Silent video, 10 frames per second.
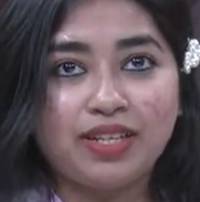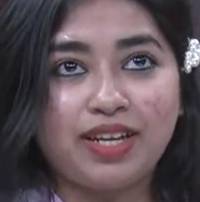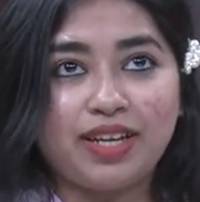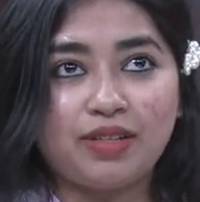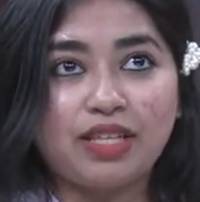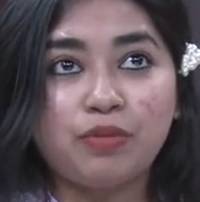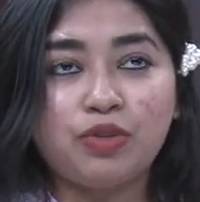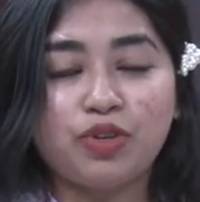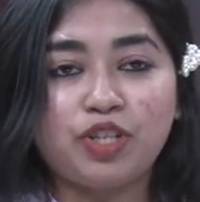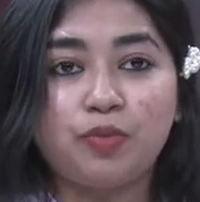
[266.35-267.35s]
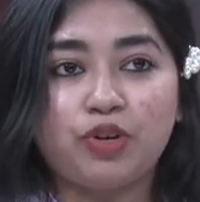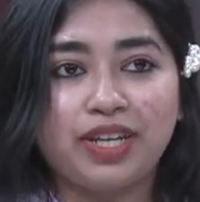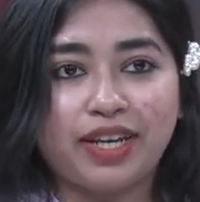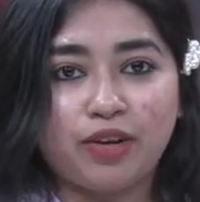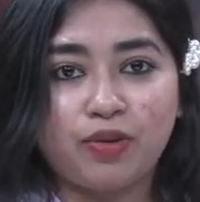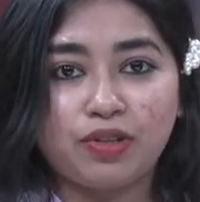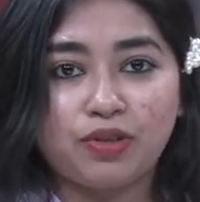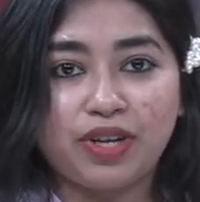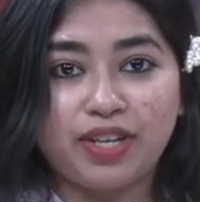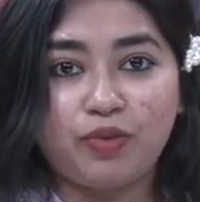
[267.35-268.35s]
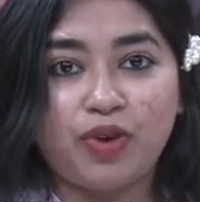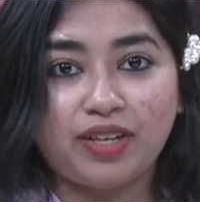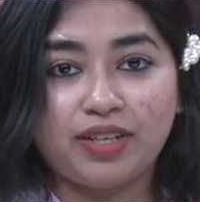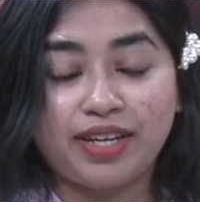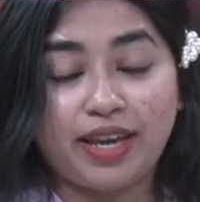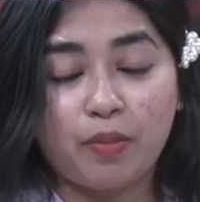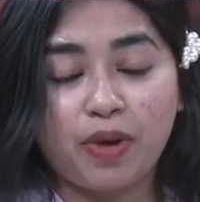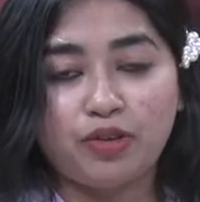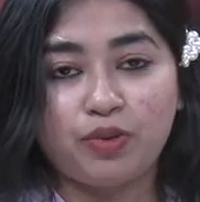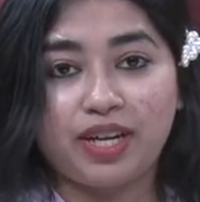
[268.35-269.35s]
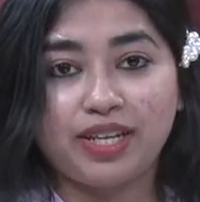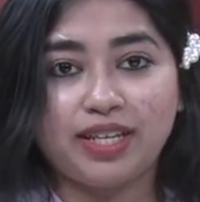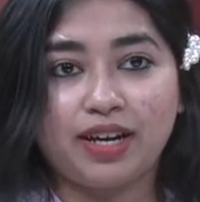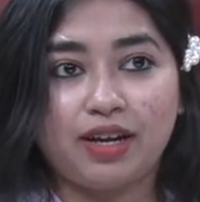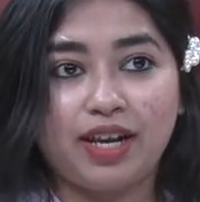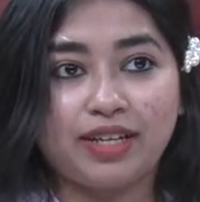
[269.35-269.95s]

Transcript: Then some students booked ticket also, and they came back to India.